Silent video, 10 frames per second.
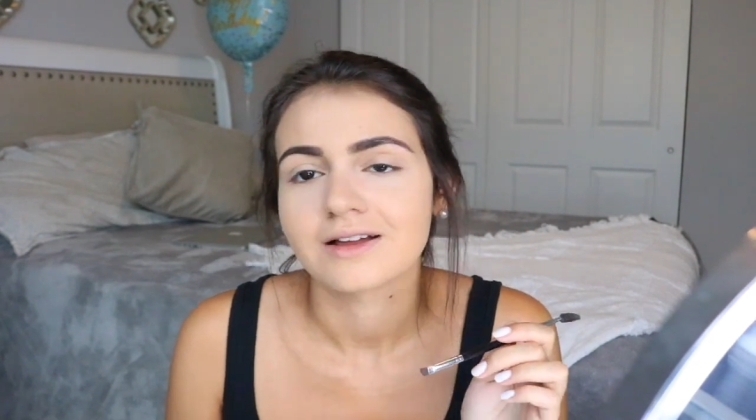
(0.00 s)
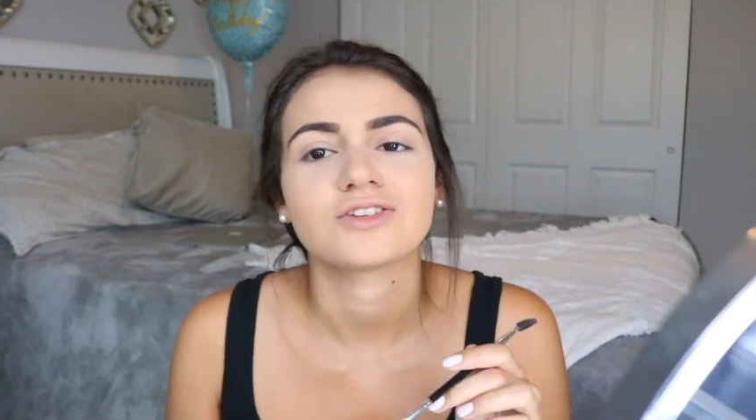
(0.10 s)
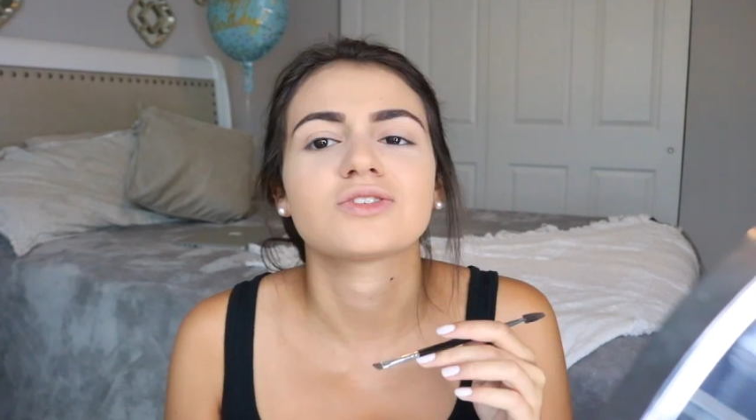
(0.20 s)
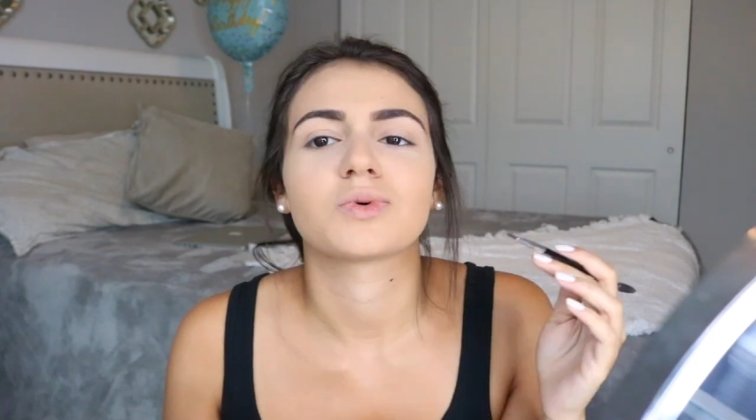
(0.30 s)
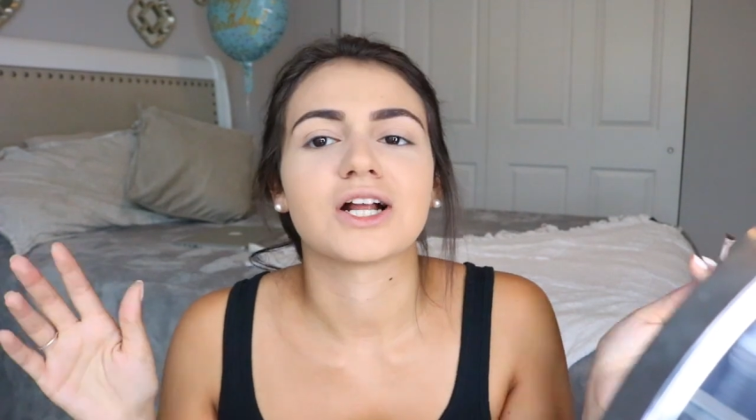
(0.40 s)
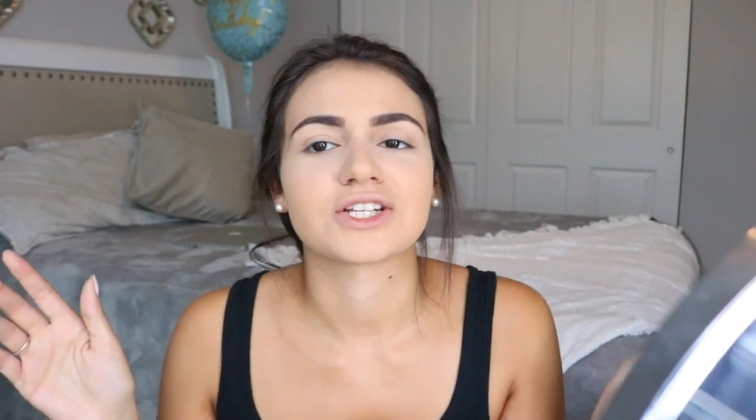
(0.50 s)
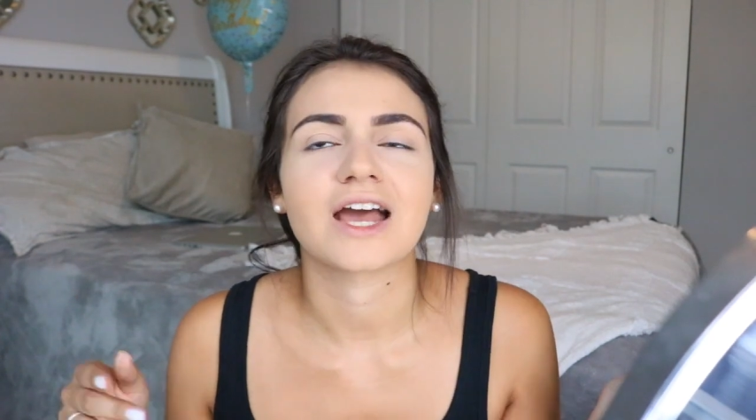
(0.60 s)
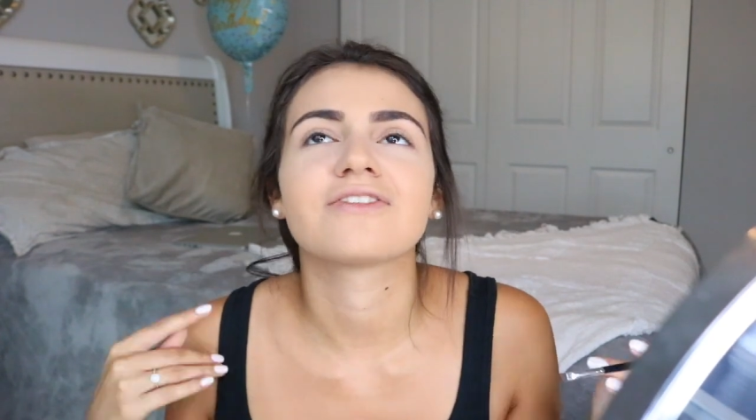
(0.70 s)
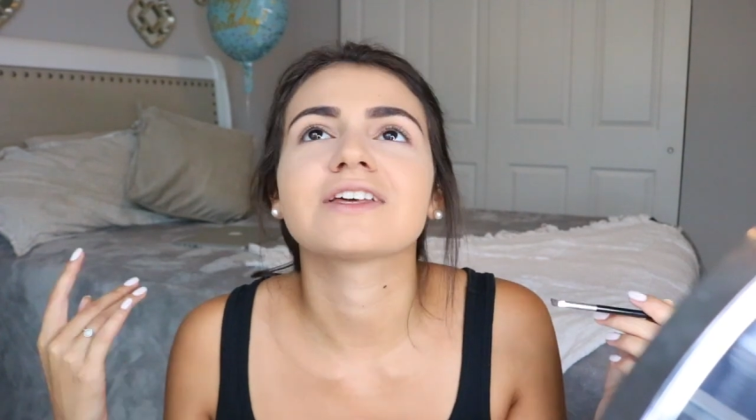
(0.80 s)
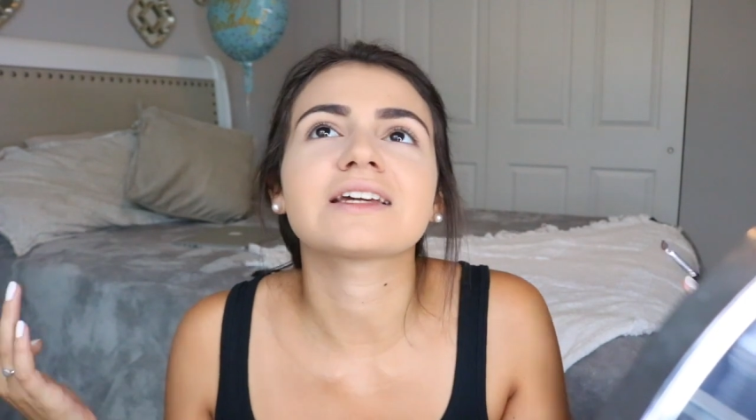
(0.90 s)
Just watch it.
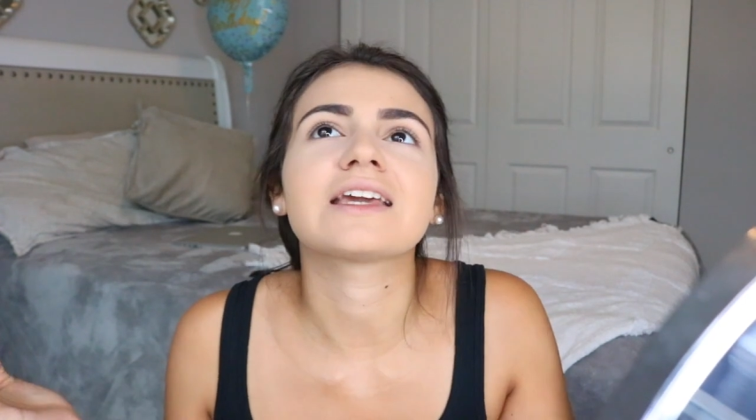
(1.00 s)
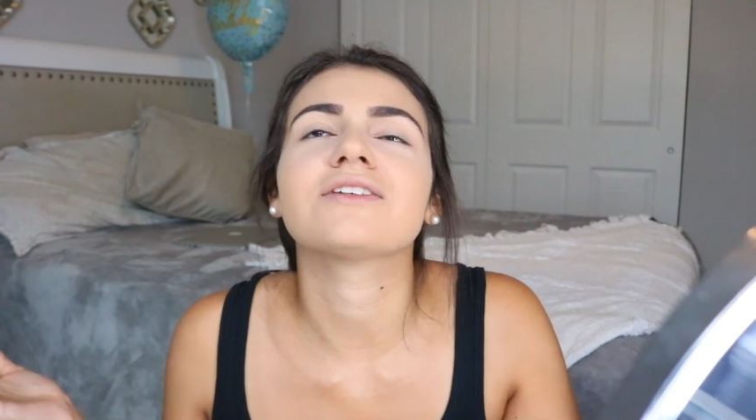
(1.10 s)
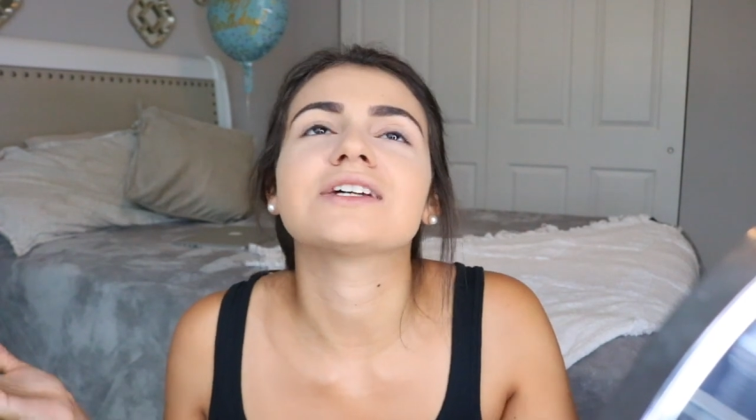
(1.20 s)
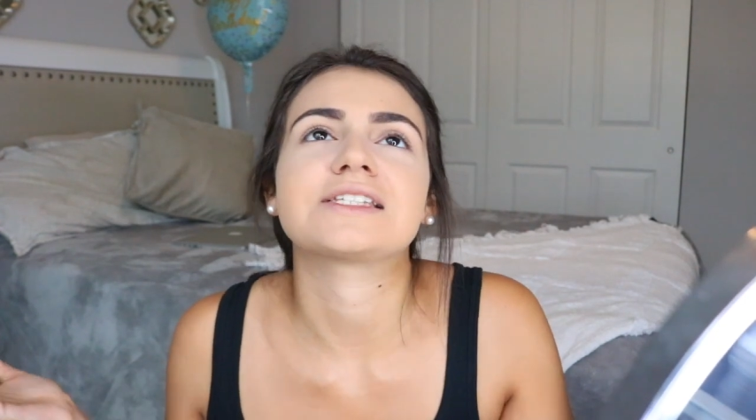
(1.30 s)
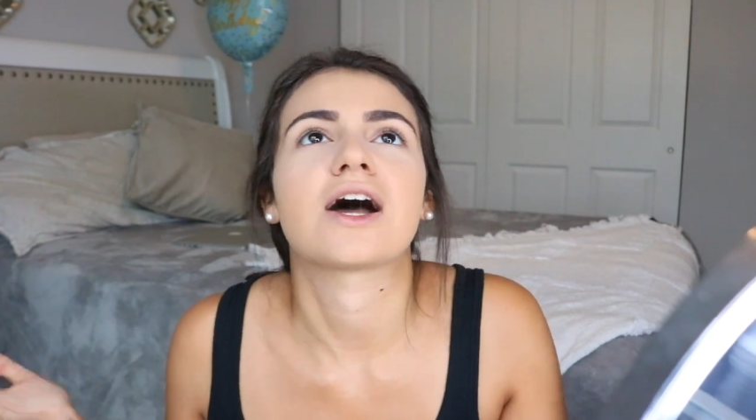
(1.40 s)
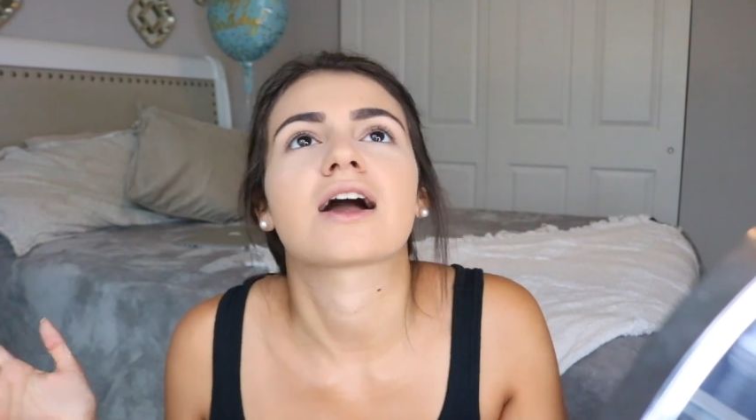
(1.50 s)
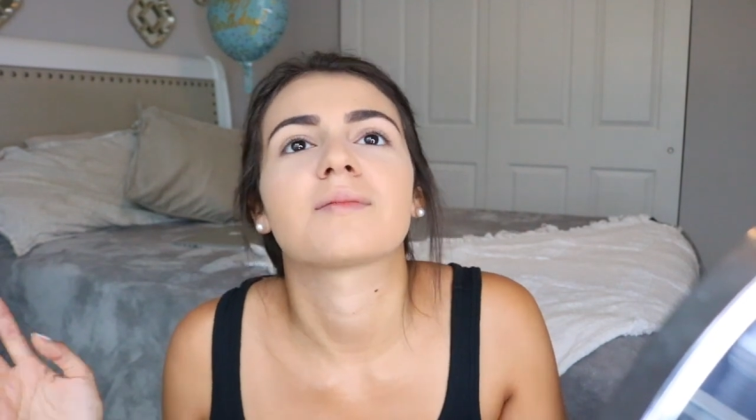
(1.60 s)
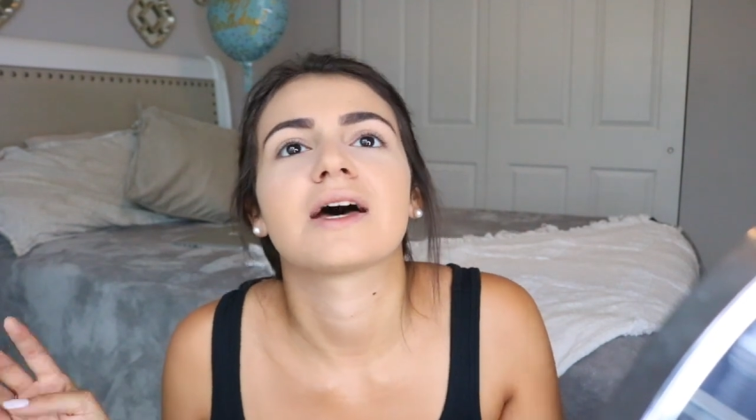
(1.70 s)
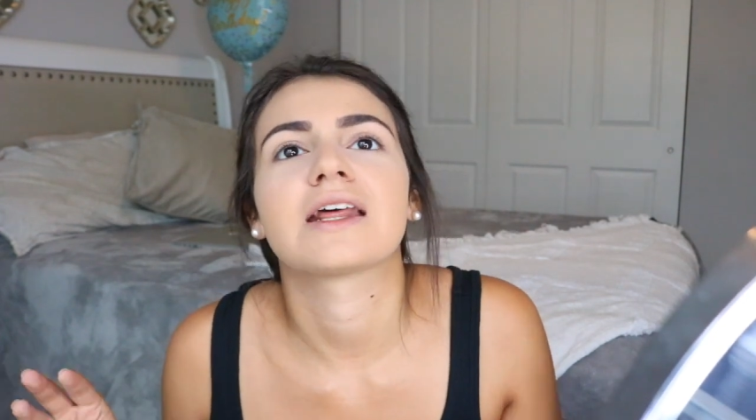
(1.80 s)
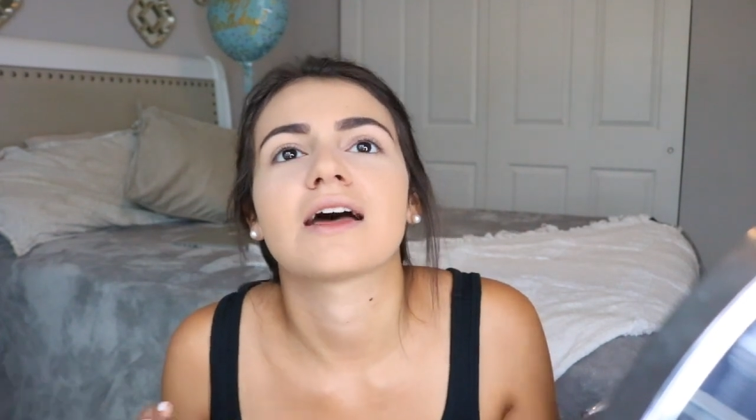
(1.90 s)
I feel like I can't really talk
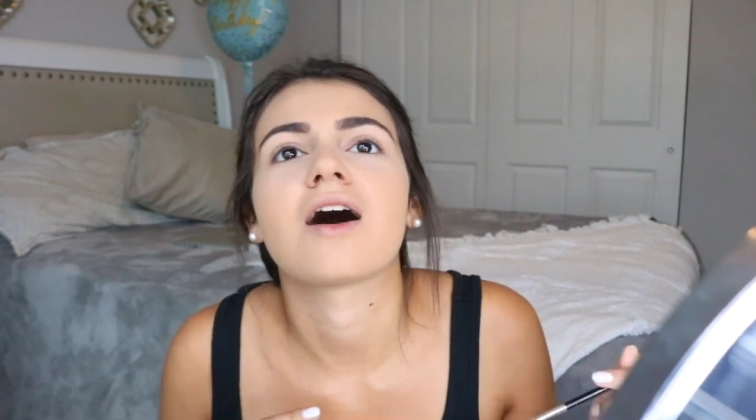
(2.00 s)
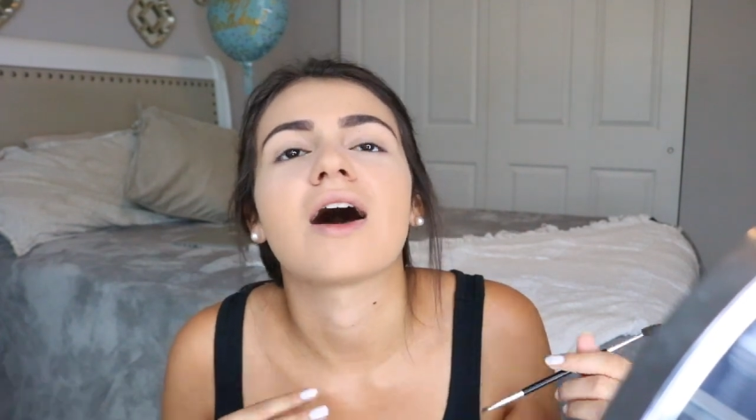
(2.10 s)
about it.